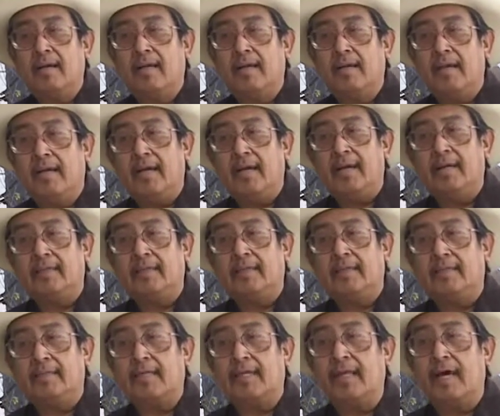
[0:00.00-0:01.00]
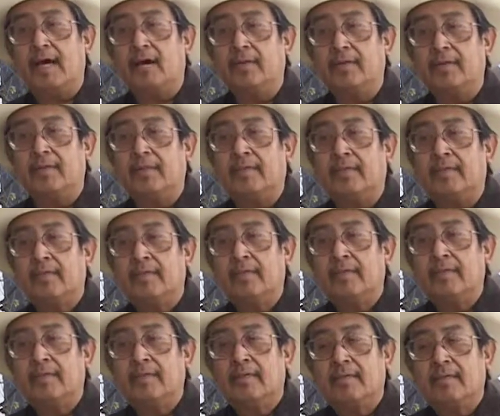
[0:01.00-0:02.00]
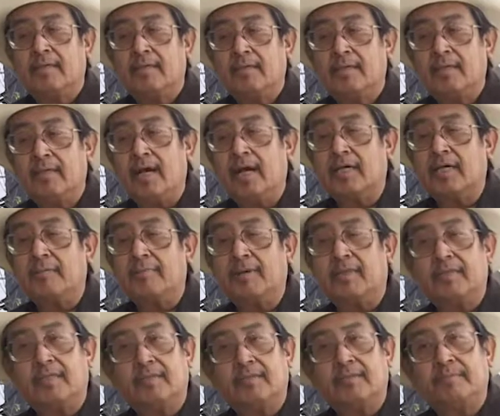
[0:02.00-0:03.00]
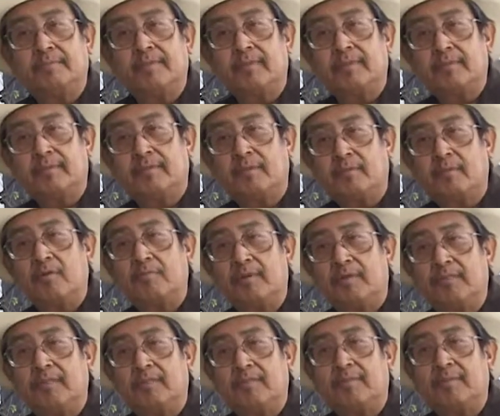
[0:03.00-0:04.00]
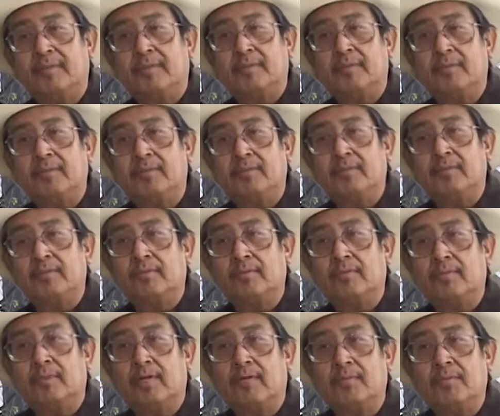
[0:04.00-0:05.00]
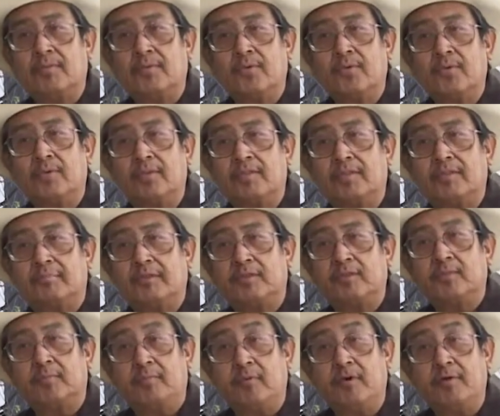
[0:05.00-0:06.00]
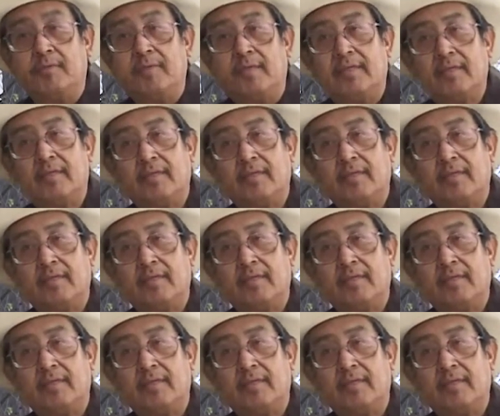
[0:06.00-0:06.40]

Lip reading: and in allowing Yaqui participants, ceremonial participants, to come through with a special permit.